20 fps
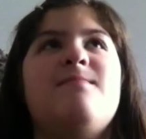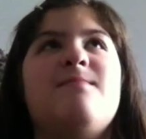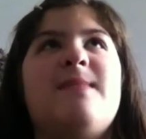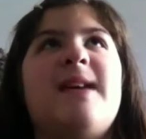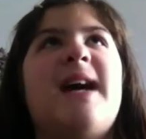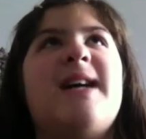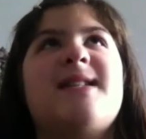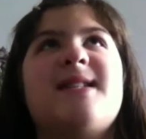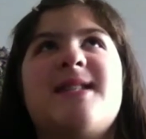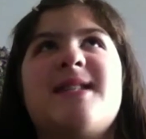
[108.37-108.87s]

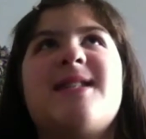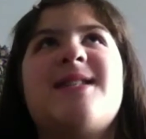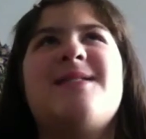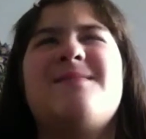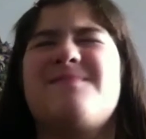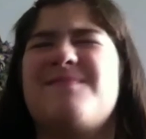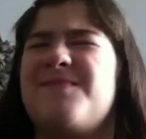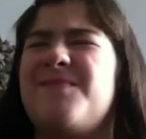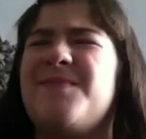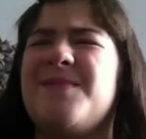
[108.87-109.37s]
That's
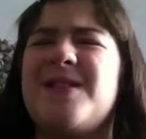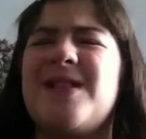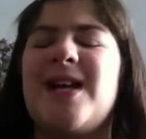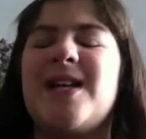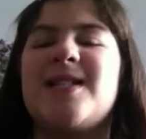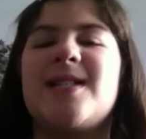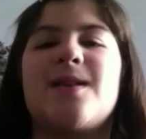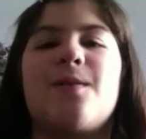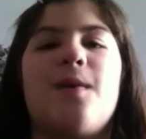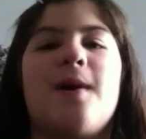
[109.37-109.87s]

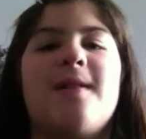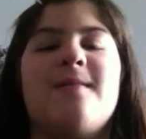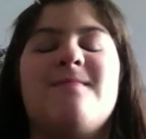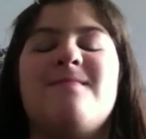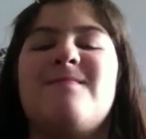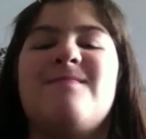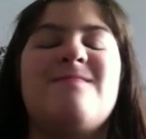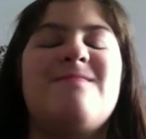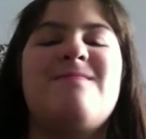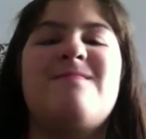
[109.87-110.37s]
classic one.
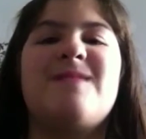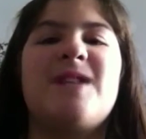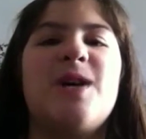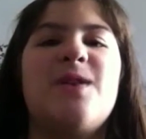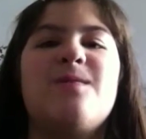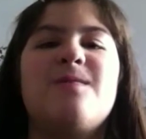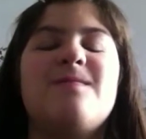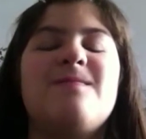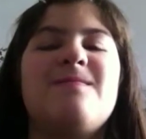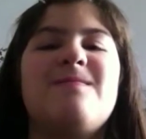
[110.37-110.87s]

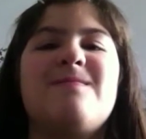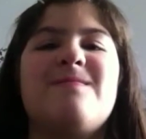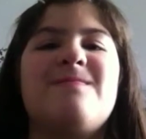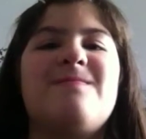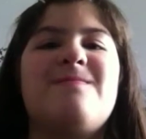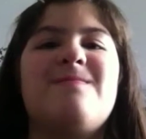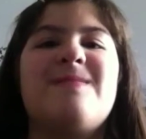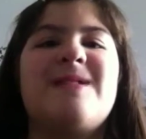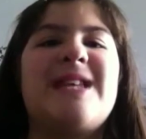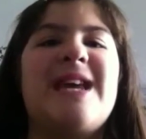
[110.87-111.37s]
Don't
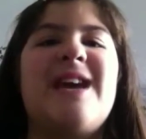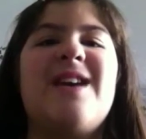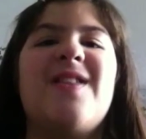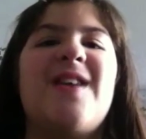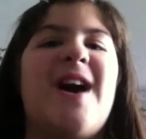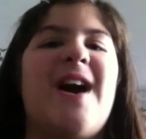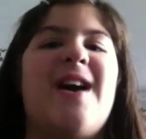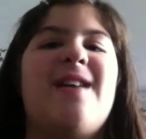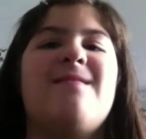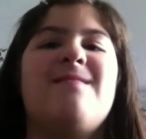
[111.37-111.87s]
say
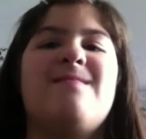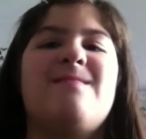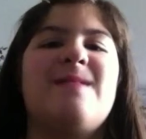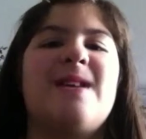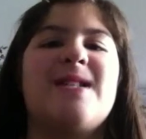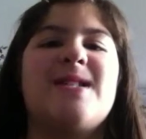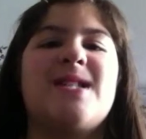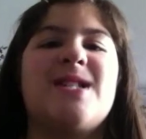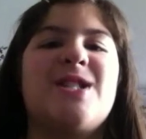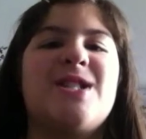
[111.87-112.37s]
that.
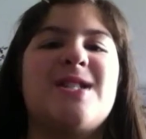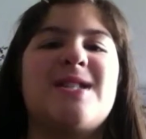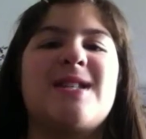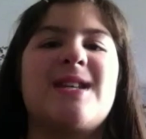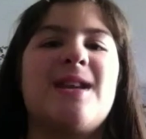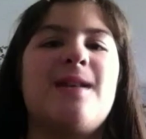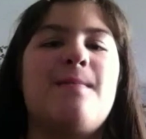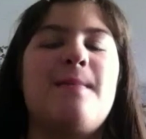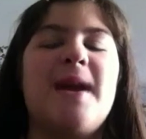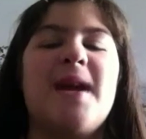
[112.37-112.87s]
That's just
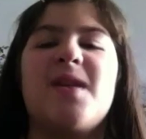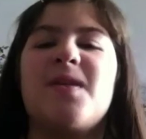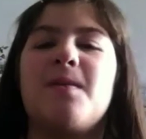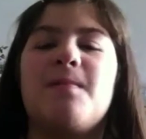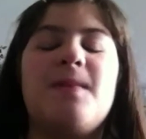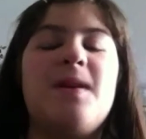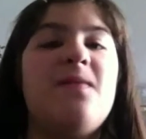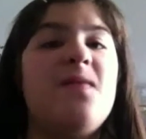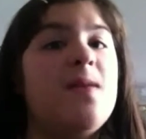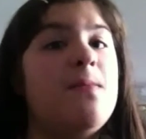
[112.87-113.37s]
gonna make
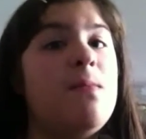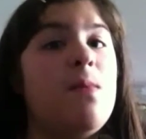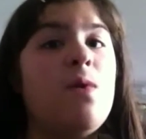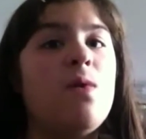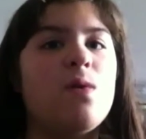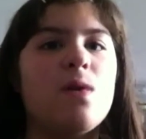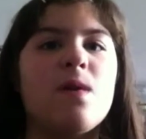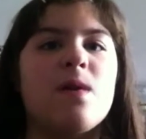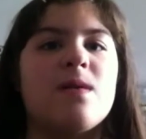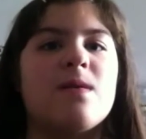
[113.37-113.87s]
them even
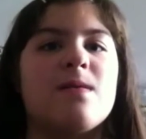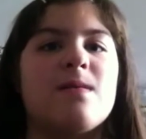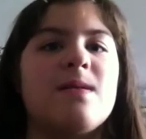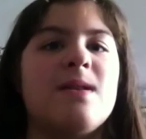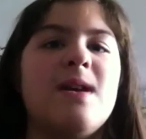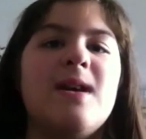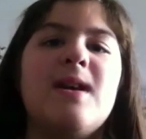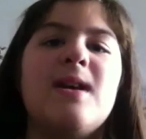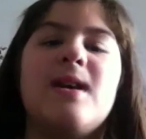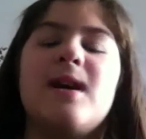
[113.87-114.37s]
more
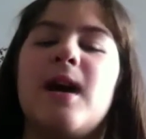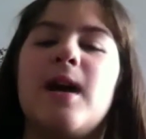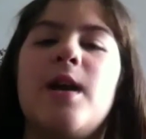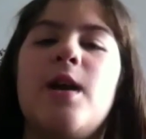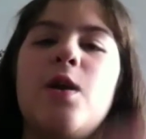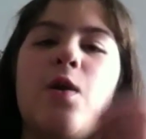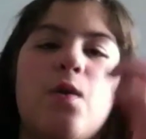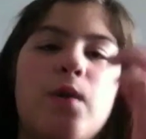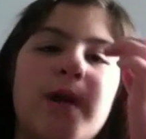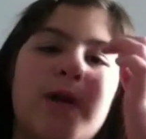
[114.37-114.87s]

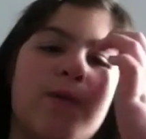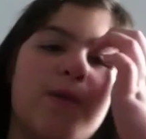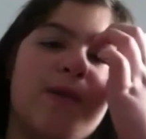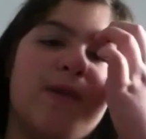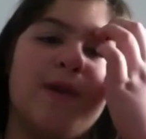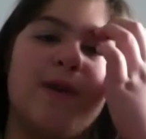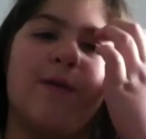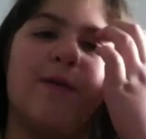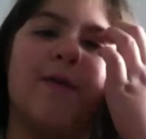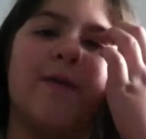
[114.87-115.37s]
annoyed
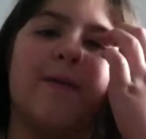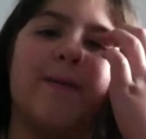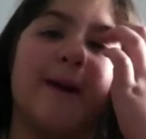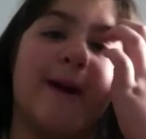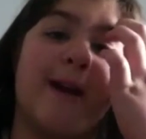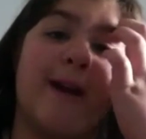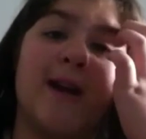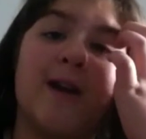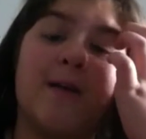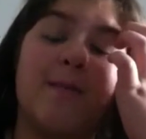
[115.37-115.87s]
with you for
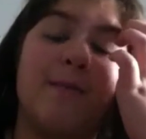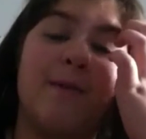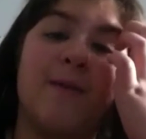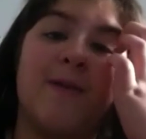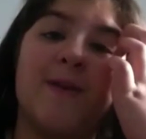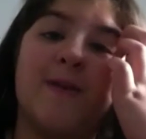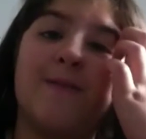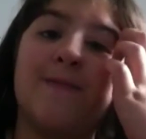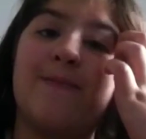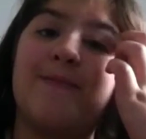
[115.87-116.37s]
breaking up with
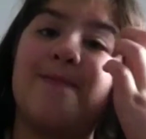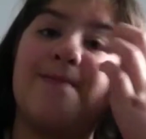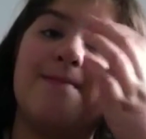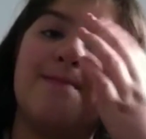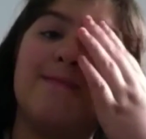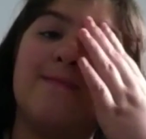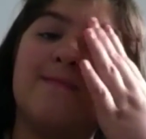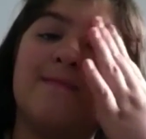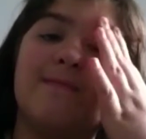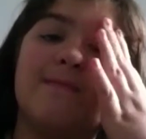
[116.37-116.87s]
them.
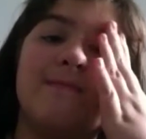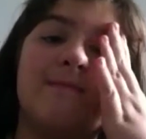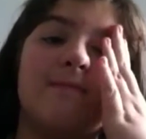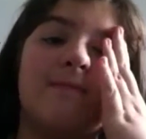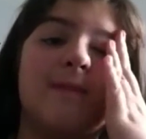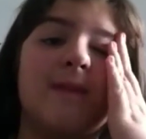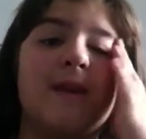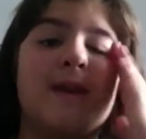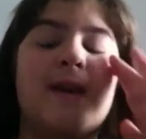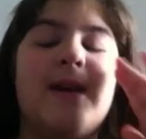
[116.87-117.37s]

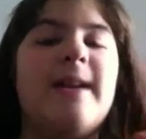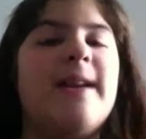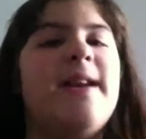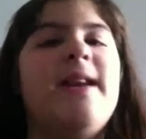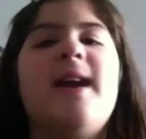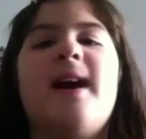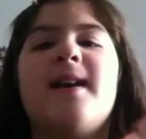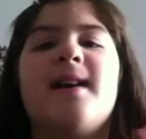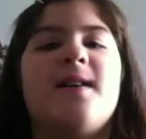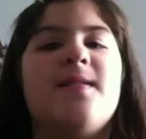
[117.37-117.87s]

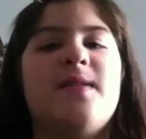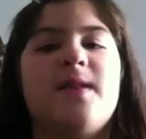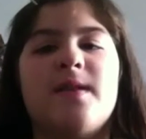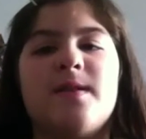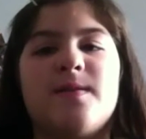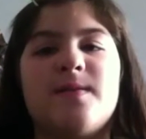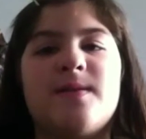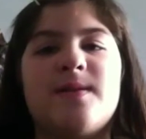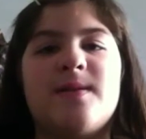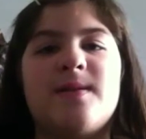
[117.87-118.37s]
None of
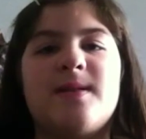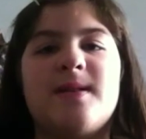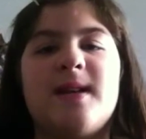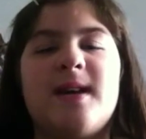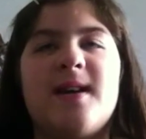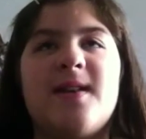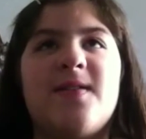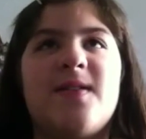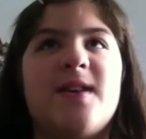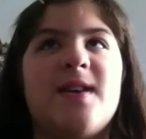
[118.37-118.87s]
those.
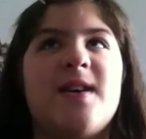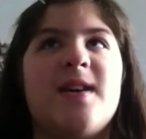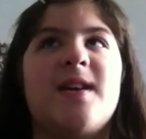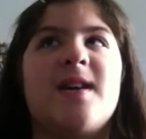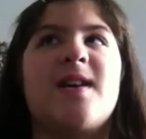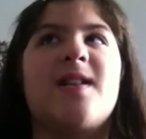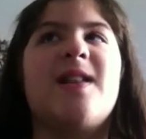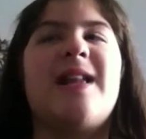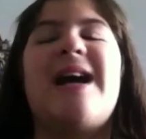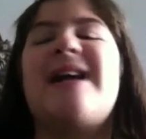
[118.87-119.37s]
None of
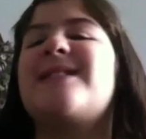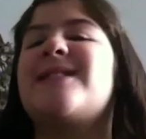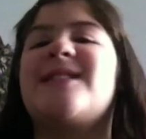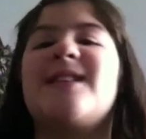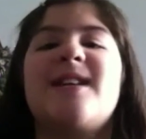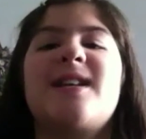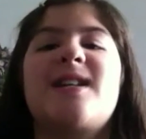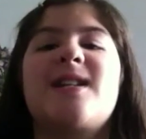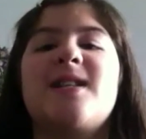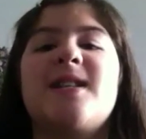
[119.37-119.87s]
the
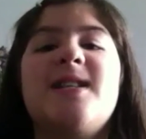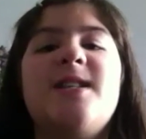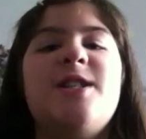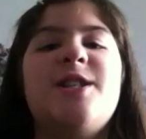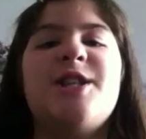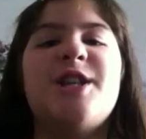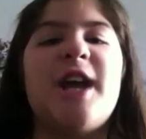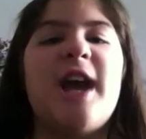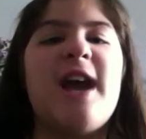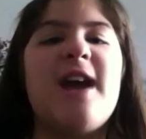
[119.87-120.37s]
classic
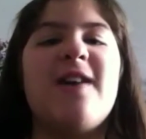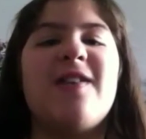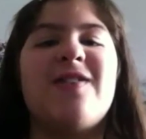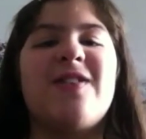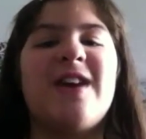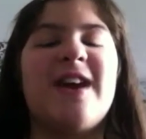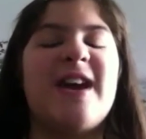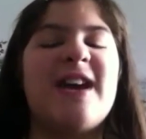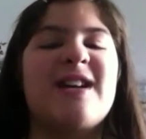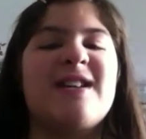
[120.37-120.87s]
cliche
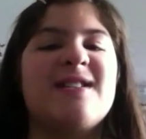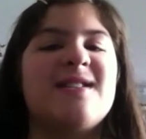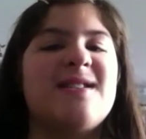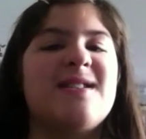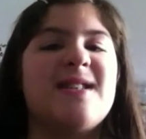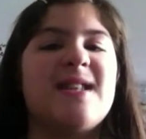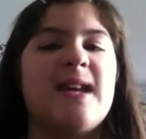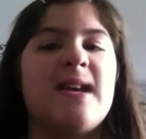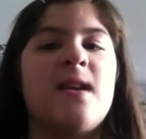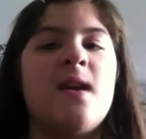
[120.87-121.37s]

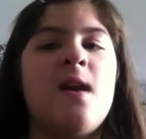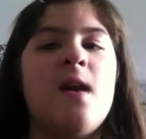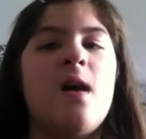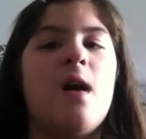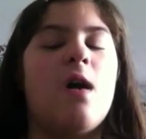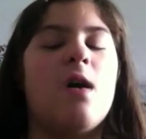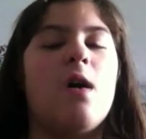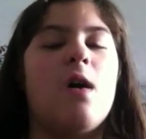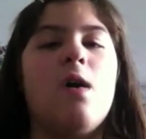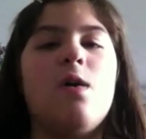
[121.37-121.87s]
things that
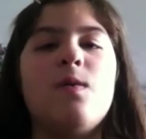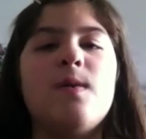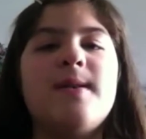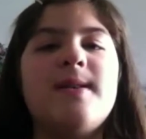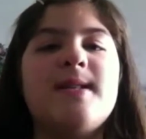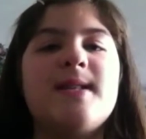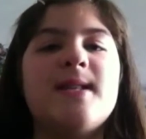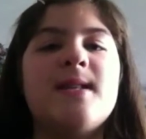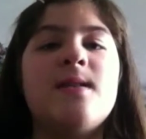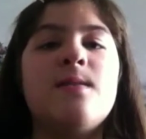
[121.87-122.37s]
are
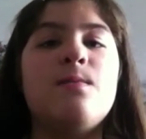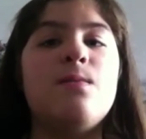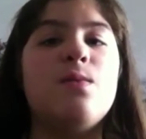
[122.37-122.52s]
always in the